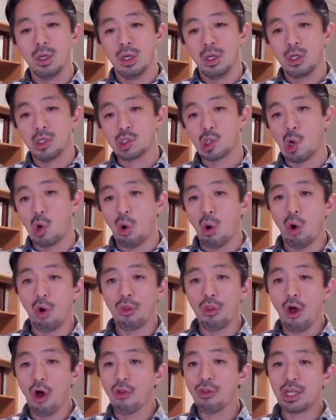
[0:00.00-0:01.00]
So
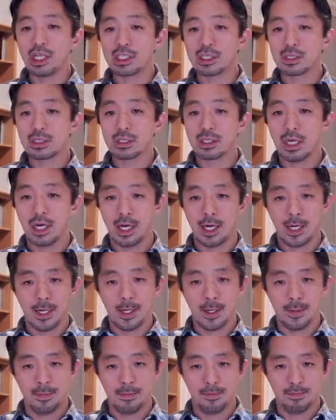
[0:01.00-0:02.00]
although this
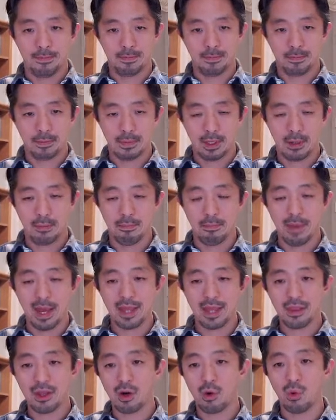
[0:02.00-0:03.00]
um,
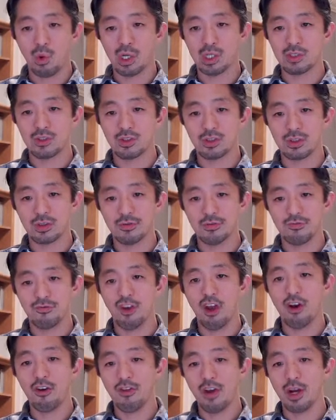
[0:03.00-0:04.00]
method was
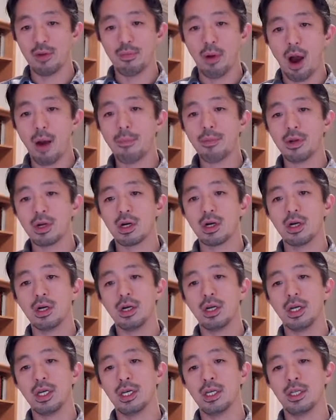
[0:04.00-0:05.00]
very, very popular
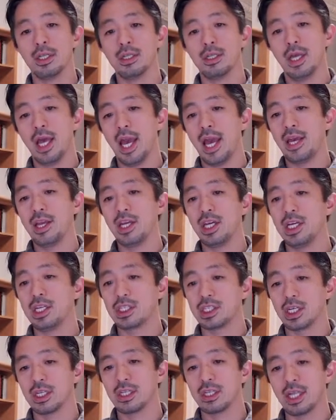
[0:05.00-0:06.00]
in 80s
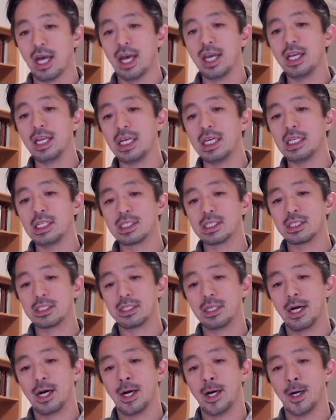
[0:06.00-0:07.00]
and 90s,
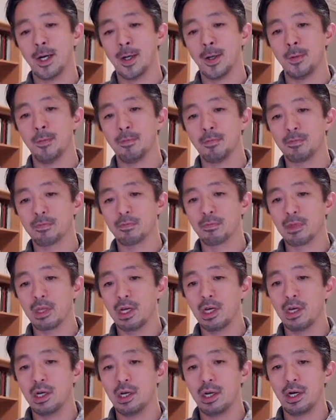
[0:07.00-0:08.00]
um,
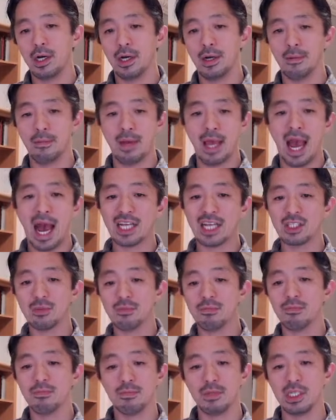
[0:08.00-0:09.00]
uh, it
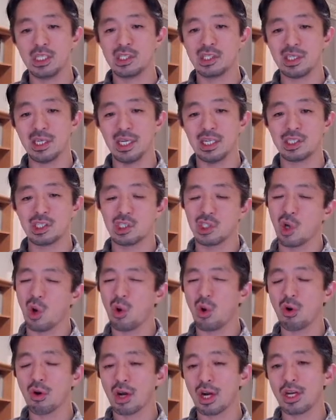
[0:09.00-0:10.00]
hasn't, it, it's no
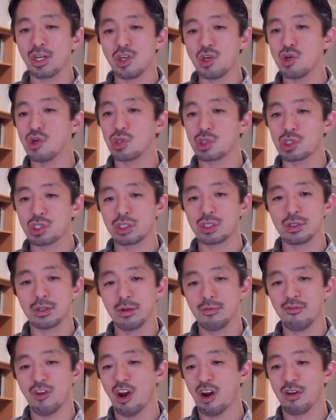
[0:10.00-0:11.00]
longer used
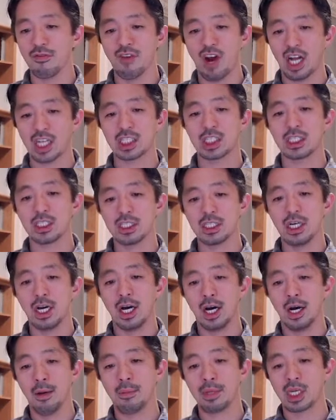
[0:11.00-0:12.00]
very much
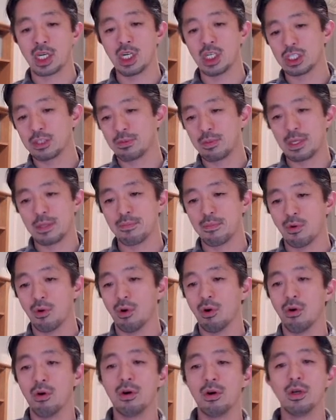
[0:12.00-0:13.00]
uh, because
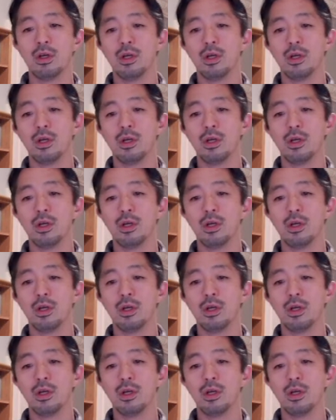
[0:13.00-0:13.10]
people,